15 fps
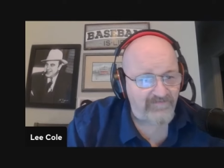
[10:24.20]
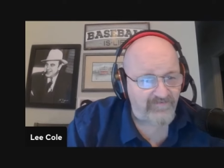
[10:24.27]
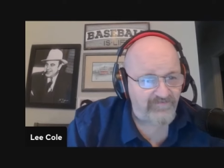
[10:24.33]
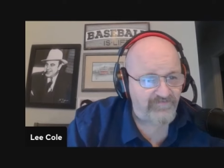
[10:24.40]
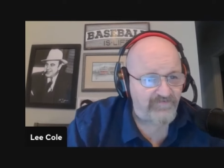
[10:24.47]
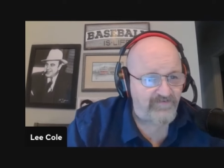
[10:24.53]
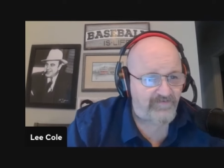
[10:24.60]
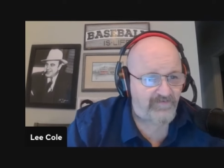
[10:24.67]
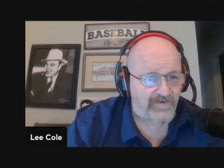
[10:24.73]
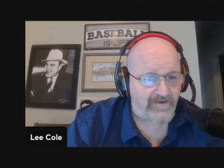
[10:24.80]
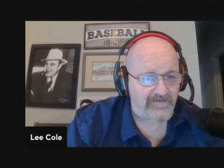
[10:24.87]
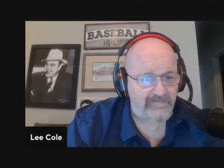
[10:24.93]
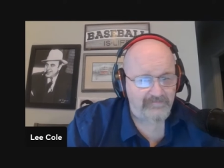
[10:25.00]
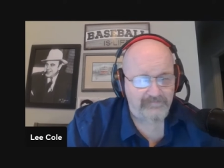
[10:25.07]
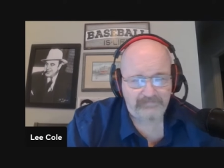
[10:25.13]
to see
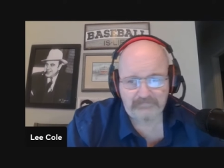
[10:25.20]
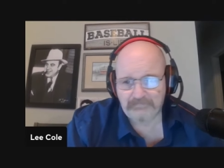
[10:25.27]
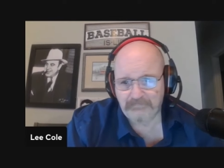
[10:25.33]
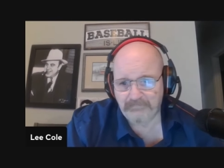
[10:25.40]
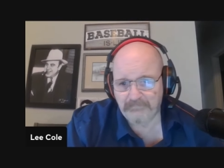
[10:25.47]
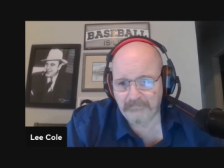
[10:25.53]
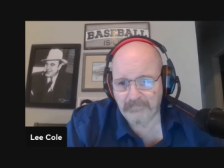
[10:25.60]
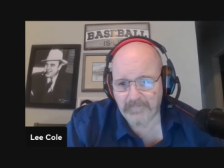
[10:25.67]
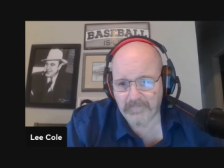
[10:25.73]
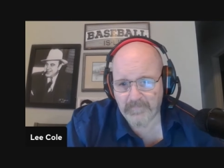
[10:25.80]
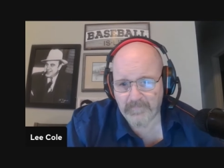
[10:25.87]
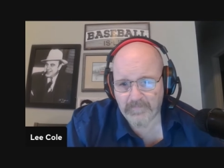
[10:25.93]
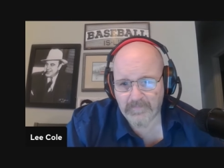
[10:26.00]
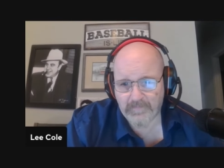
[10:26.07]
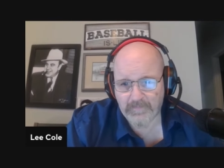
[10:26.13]
that
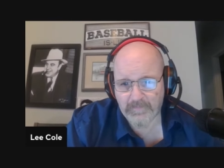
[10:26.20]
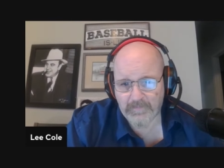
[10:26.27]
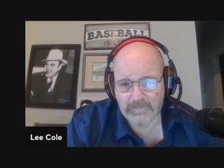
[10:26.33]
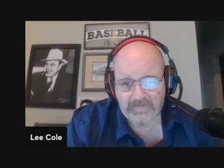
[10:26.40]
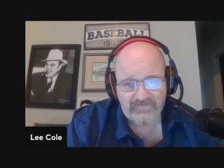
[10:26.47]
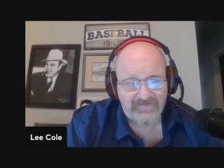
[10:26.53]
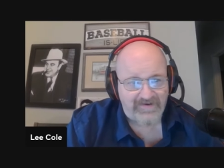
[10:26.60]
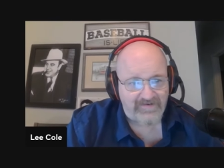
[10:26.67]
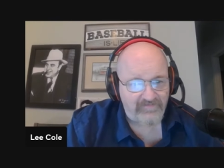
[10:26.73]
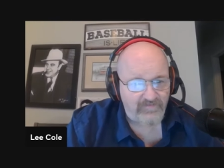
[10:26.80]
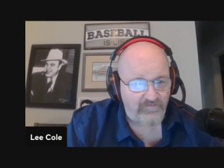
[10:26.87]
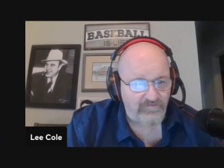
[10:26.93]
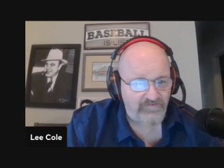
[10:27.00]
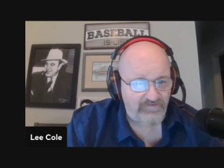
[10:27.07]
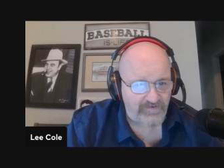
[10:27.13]
because that's
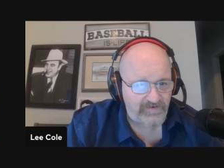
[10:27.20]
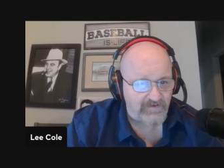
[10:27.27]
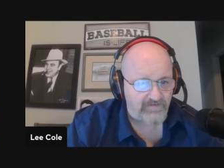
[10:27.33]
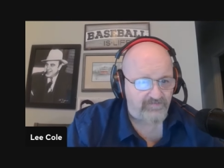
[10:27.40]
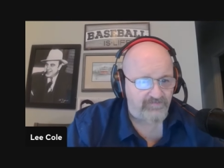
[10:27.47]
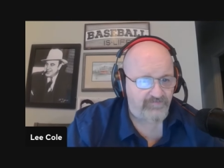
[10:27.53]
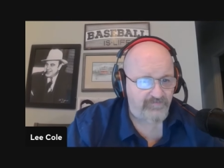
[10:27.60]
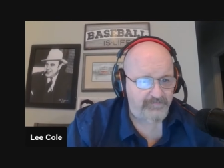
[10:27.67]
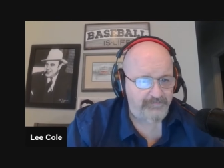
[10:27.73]
who she is.